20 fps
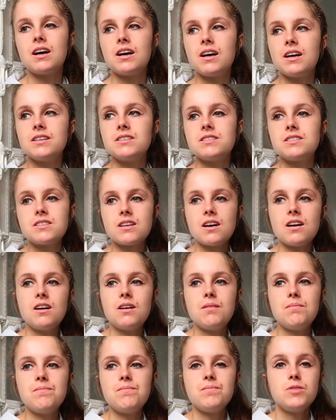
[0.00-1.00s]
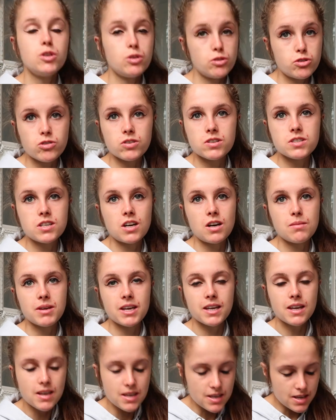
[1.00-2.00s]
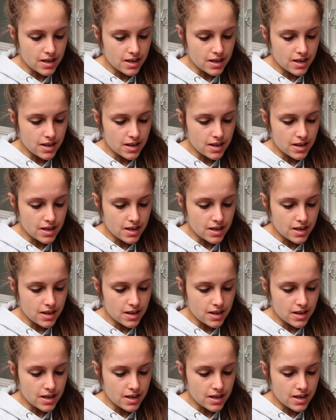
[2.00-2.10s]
and nutrient timing.